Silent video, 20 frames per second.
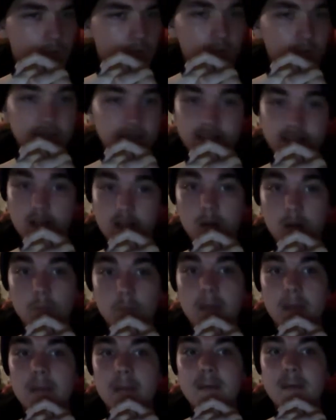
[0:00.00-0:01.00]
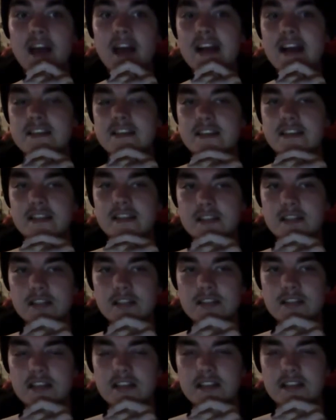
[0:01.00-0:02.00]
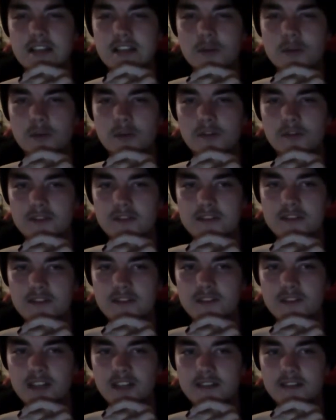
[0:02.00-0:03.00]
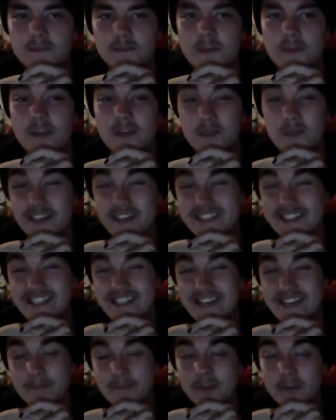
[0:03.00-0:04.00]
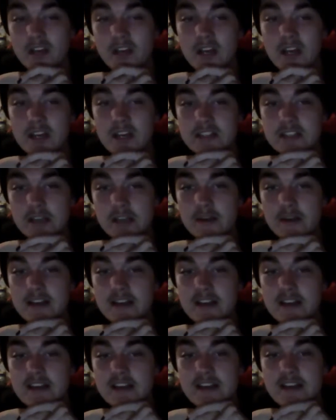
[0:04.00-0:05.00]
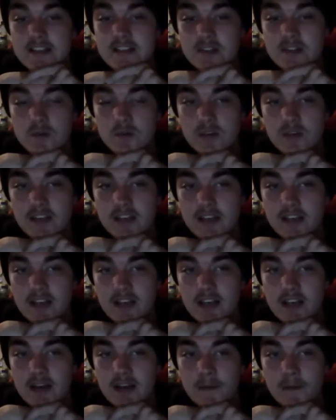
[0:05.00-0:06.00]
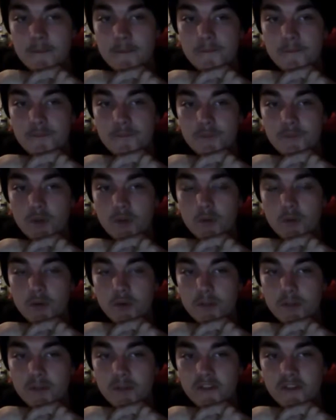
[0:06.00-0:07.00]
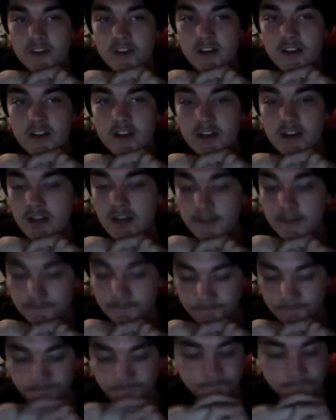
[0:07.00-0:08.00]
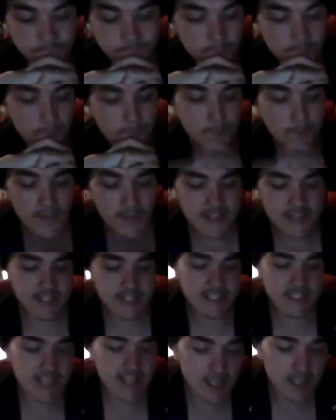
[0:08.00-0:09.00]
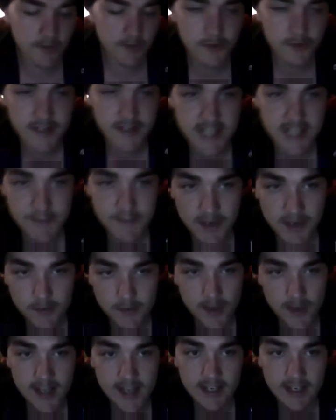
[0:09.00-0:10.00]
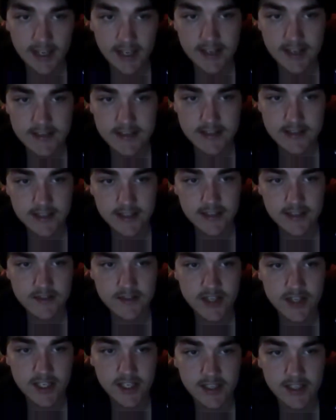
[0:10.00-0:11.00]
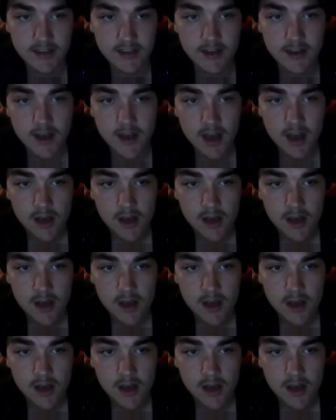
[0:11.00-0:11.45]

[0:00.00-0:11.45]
a really young baby hatchlings because they don't often survive, but they're really cheap. So it's all in what you prefer. As I say, Eleutherius sp red is the Chilean